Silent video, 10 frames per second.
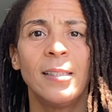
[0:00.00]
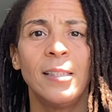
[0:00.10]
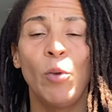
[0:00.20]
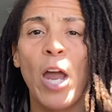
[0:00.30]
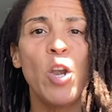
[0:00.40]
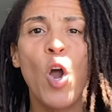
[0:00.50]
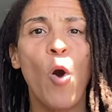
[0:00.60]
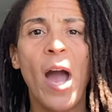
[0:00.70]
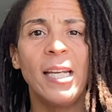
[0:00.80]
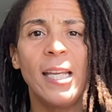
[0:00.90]
You had
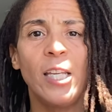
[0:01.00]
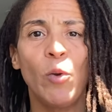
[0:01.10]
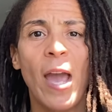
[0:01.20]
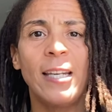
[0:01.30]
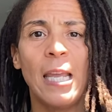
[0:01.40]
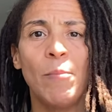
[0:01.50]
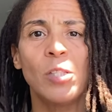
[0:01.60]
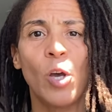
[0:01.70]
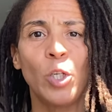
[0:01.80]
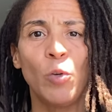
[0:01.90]
no idea you had
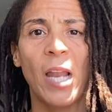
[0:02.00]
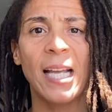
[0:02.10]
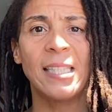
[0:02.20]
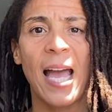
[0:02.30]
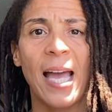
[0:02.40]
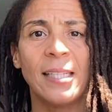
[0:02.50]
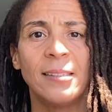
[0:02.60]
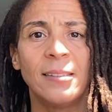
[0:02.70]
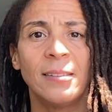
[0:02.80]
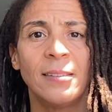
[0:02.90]
demons on you like that.
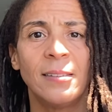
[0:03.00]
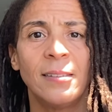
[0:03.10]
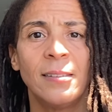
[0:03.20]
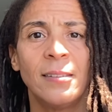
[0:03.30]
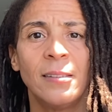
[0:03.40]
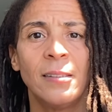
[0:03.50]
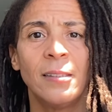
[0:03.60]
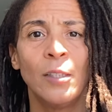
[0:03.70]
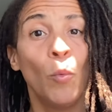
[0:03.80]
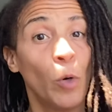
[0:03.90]

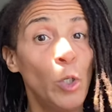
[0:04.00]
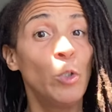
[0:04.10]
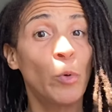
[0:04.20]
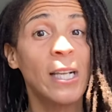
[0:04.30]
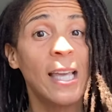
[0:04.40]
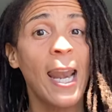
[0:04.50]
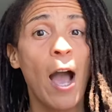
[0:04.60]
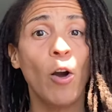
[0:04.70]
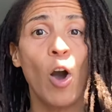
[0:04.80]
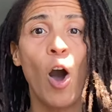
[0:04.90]
When you drank that
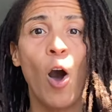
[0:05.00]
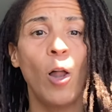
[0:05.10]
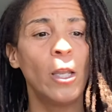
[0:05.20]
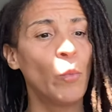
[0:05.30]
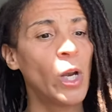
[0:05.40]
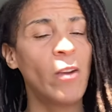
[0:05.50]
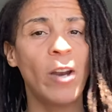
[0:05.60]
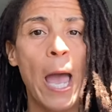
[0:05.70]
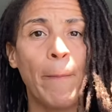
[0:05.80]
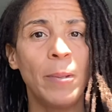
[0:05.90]
alcohol and
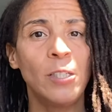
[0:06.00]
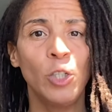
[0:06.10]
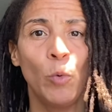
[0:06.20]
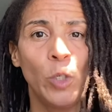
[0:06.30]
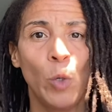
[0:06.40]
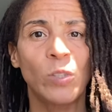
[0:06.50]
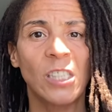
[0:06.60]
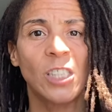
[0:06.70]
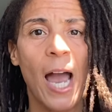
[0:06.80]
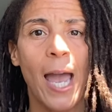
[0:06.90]
whatever happened to you when you was
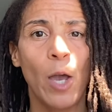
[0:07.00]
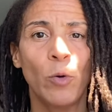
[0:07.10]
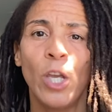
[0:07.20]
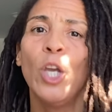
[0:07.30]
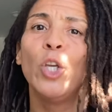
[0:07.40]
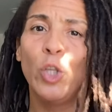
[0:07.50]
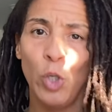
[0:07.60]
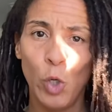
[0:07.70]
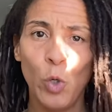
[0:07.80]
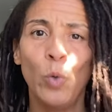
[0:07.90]
a child,
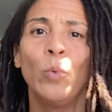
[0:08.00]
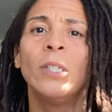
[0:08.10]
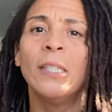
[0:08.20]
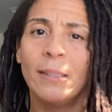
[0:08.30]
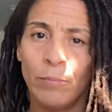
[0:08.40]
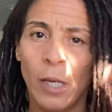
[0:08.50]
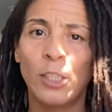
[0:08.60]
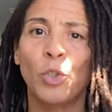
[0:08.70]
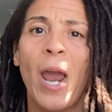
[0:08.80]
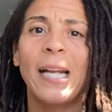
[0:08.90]
you
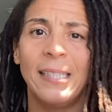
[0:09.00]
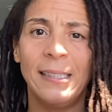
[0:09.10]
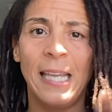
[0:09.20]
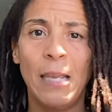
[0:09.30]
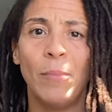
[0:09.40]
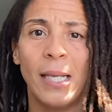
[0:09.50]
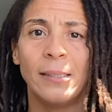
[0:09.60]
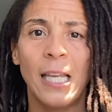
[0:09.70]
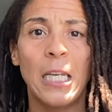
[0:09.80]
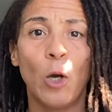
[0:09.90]
attracted
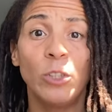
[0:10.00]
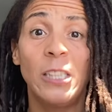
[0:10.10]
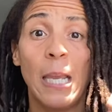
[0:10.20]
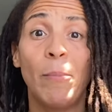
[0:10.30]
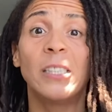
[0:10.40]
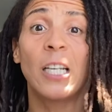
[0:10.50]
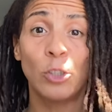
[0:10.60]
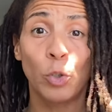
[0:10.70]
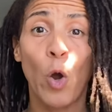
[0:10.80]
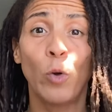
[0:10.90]
demons and those demons
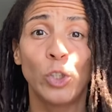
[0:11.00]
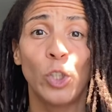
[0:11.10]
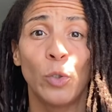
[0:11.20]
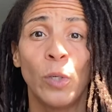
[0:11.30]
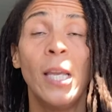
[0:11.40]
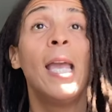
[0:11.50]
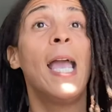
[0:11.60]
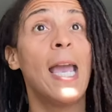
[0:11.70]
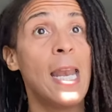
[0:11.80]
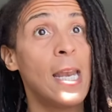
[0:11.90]
controlled you.
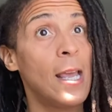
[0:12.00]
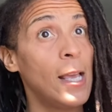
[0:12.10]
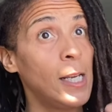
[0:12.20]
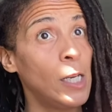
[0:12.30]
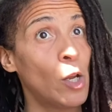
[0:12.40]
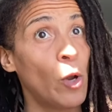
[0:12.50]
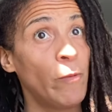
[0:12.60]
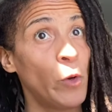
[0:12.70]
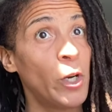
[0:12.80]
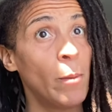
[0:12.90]
And, in, and you know,
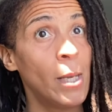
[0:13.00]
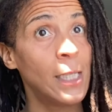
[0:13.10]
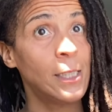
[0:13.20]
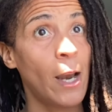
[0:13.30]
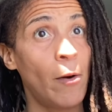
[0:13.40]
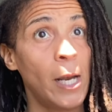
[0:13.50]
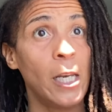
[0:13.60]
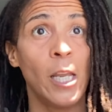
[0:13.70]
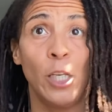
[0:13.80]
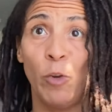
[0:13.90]
if you're in the military
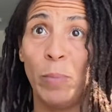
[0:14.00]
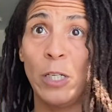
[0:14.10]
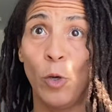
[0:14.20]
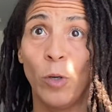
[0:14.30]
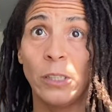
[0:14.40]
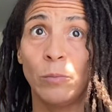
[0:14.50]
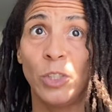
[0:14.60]
and, and you've been doing some